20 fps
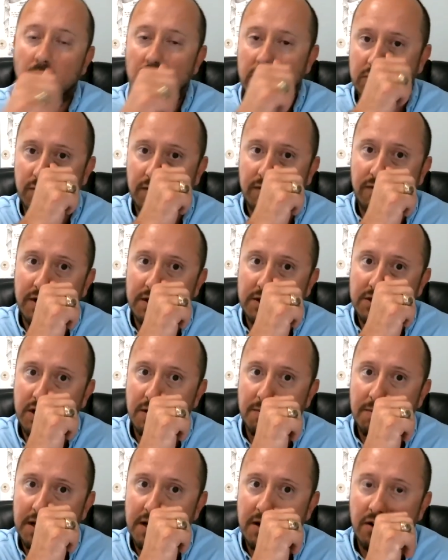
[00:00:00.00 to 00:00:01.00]
once we finish
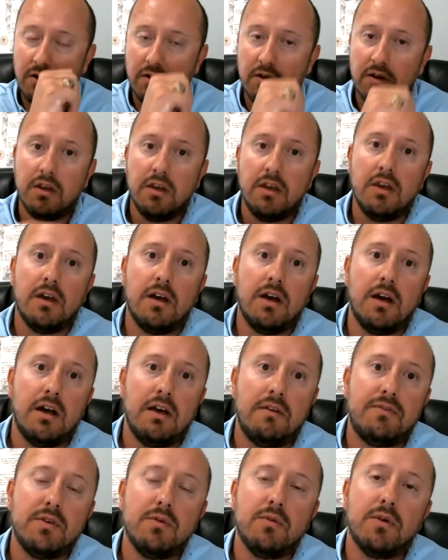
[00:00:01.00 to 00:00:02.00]
up here,
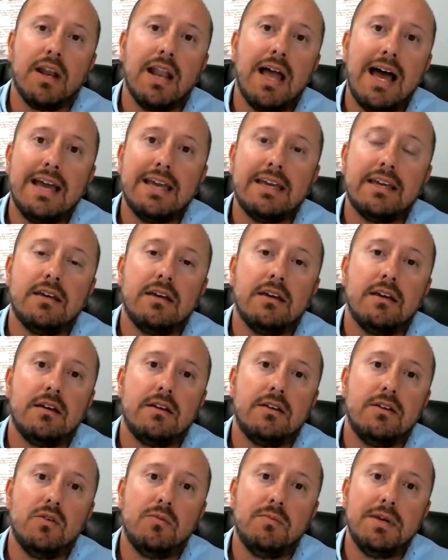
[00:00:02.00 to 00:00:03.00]
if you would like
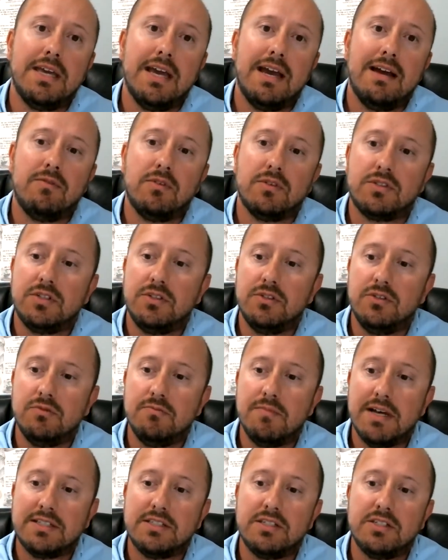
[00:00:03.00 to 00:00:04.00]
you'll be able to
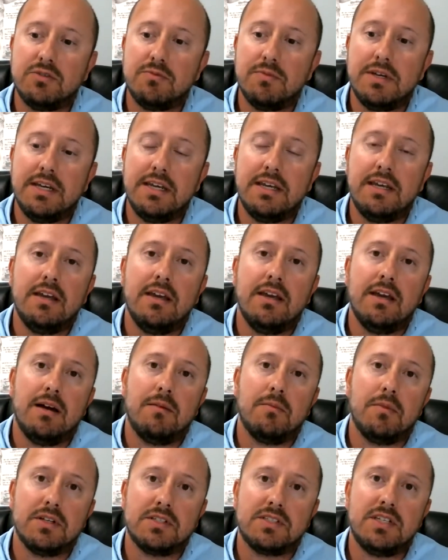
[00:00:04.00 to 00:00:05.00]
message me. I'm
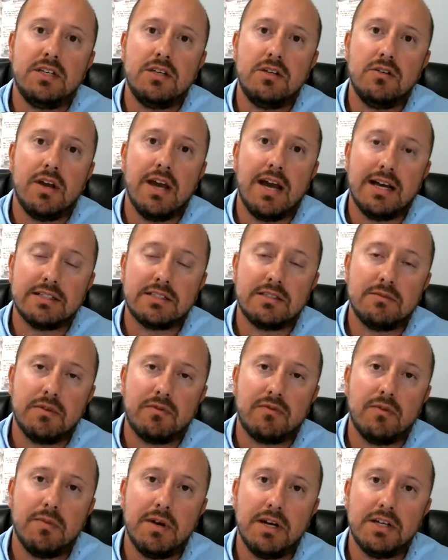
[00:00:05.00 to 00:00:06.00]
going to send you guys some
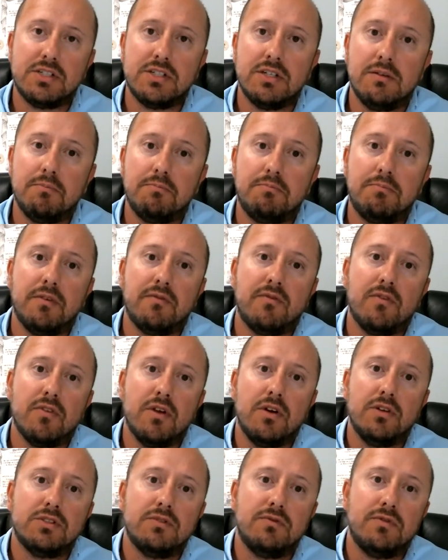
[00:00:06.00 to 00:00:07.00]
information. But for
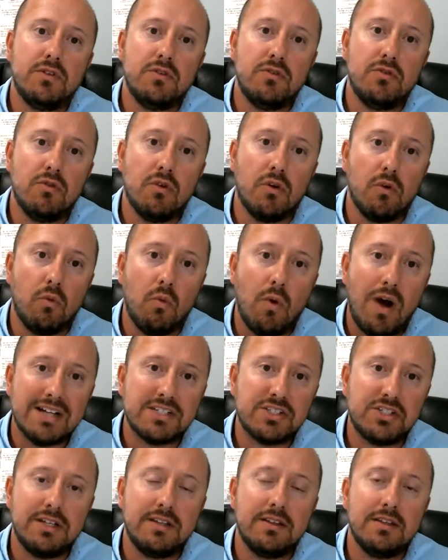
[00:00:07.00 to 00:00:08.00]
those of you who are
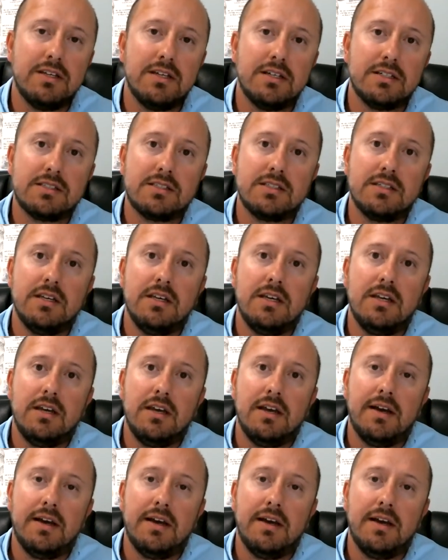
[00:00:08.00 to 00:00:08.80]
watching this,